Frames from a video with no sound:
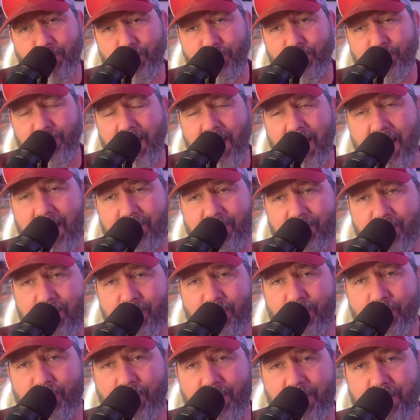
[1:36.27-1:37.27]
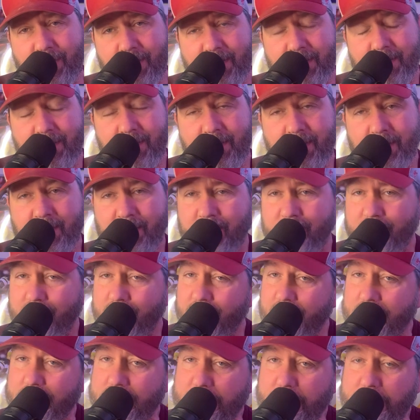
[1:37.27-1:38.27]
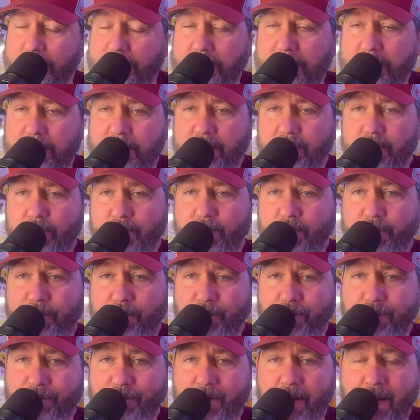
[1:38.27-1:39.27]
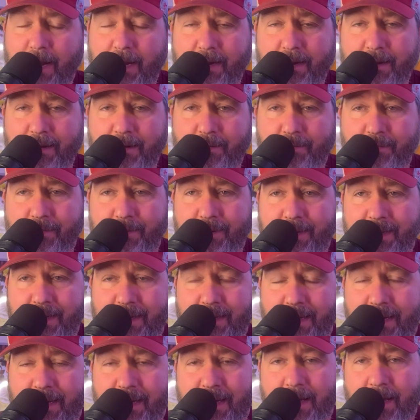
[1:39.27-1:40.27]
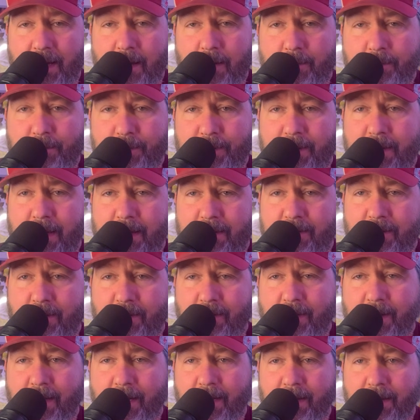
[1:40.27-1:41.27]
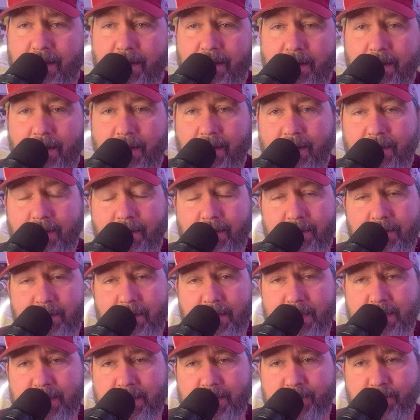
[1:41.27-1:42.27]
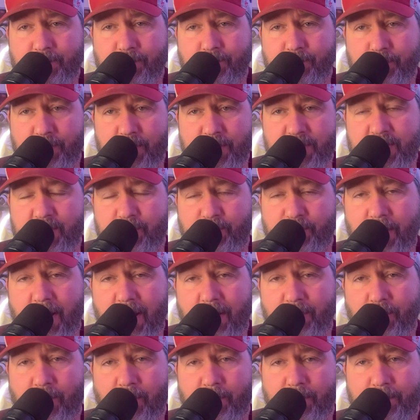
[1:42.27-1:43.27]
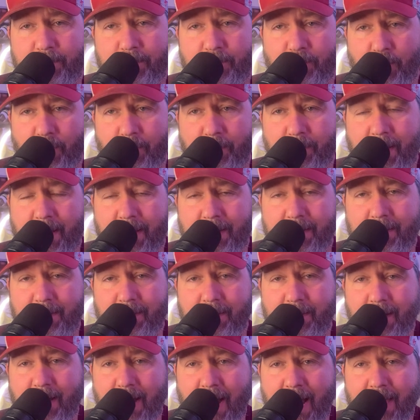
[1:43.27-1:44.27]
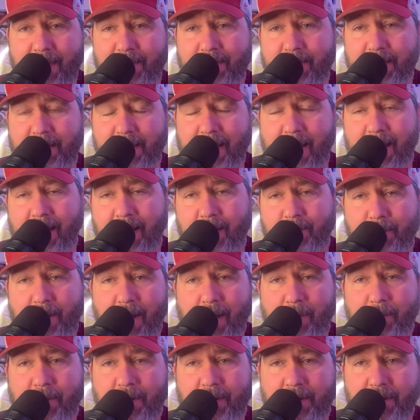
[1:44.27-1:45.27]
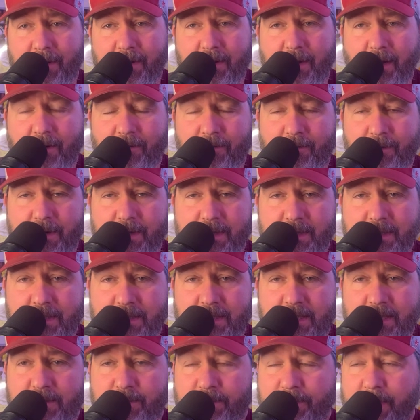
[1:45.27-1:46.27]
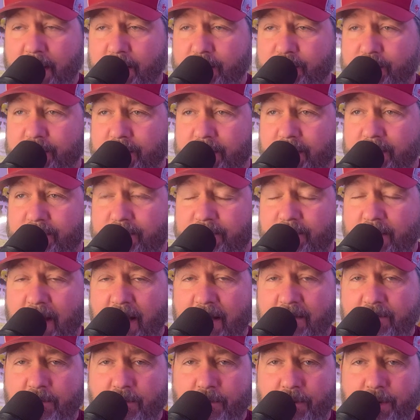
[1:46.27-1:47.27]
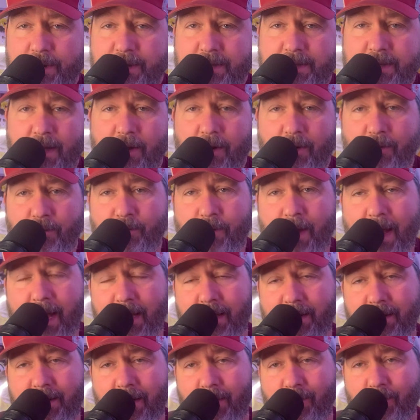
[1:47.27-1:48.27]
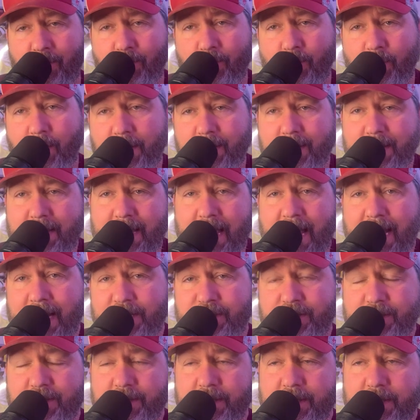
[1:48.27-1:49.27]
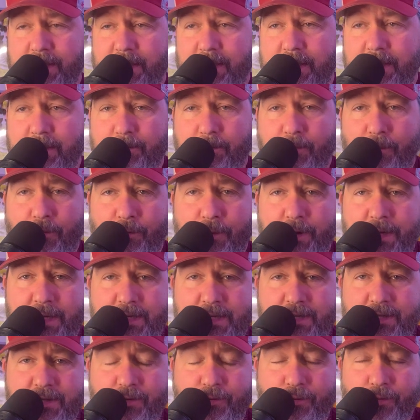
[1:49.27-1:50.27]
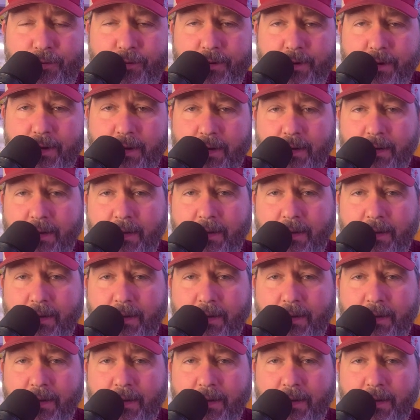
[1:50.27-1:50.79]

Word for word: moved half a point, which is a little nerve-wracking to me. But that's okay. It's the spread we're betting here. I think Alabama can cover this, especially at 5 points. They're ranked #1 nationally in points scored.